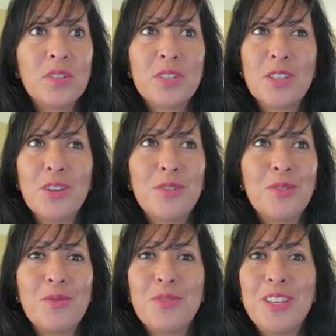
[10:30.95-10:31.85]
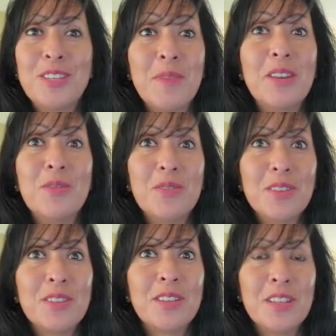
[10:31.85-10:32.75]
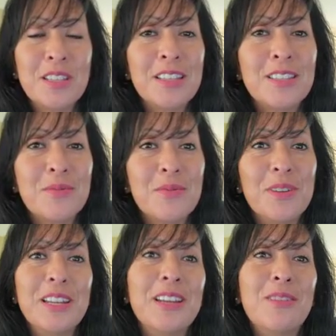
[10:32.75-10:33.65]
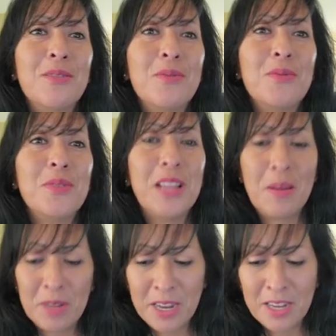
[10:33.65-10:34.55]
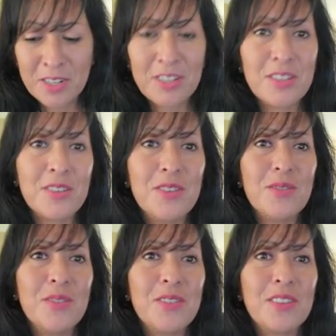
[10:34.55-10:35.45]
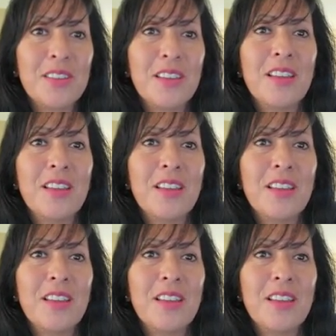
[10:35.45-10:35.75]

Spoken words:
Just look through these menus. It's a really cool application to use.